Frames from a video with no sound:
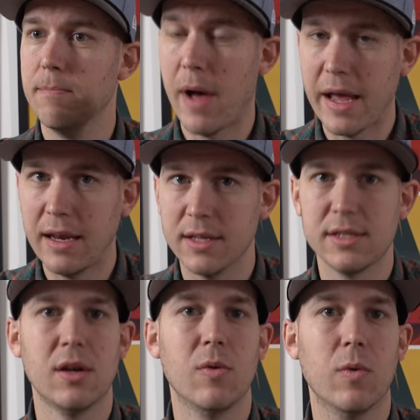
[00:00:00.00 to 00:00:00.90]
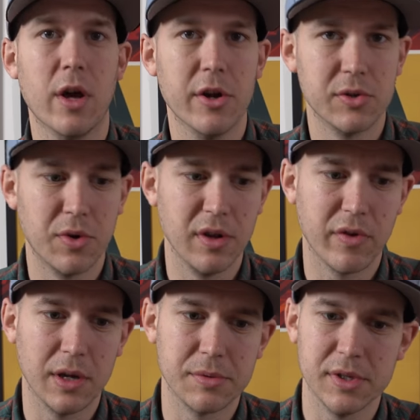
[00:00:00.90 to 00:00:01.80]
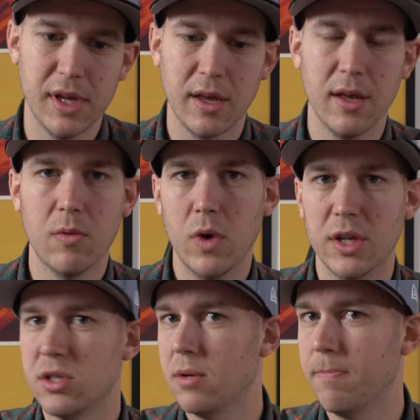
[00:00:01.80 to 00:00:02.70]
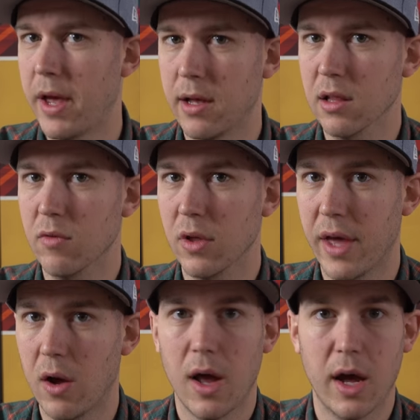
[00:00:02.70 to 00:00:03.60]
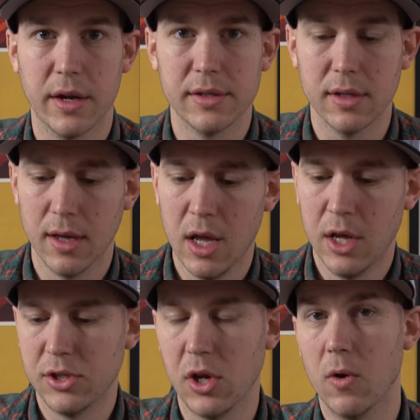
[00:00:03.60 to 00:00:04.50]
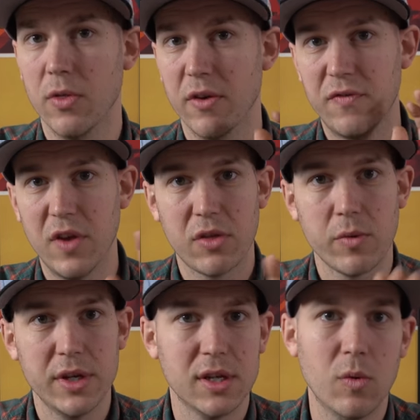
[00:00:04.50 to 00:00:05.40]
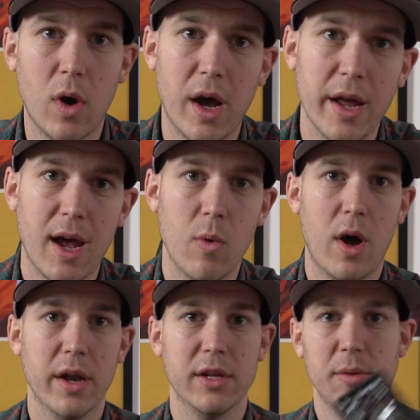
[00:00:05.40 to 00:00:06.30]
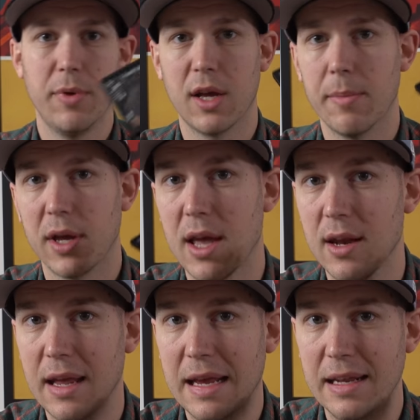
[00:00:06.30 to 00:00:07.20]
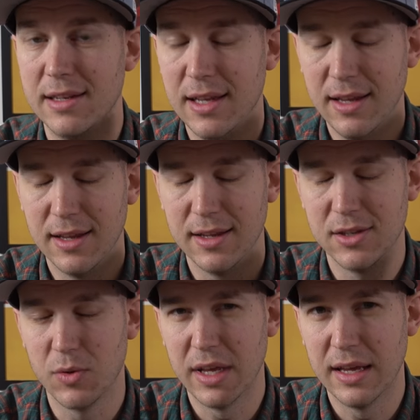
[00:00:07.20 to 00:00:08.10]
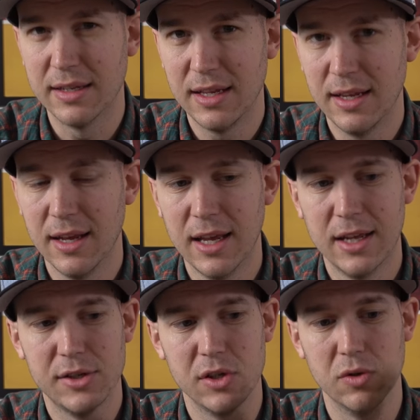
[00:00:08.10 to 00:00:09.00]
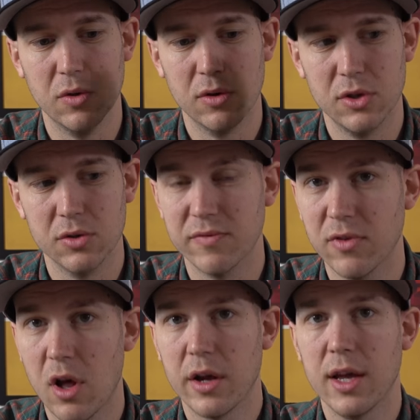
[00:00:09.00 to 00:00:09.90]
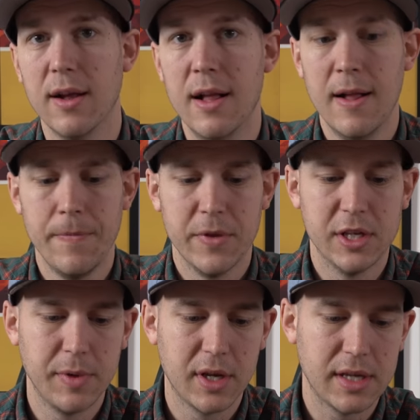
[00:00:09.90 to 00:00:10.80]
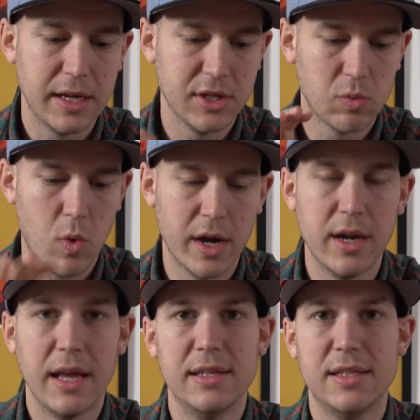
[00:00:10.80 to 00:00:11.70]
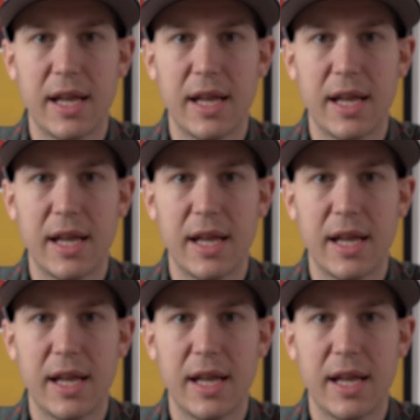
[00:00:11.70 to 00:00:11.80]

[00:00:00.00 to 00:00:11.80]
minus 120 frames per second, which I can live without, honestly. So the fifth reason why I wanted to pick up a Canon 80D in 2018 to do some vlogging is because I just wanted a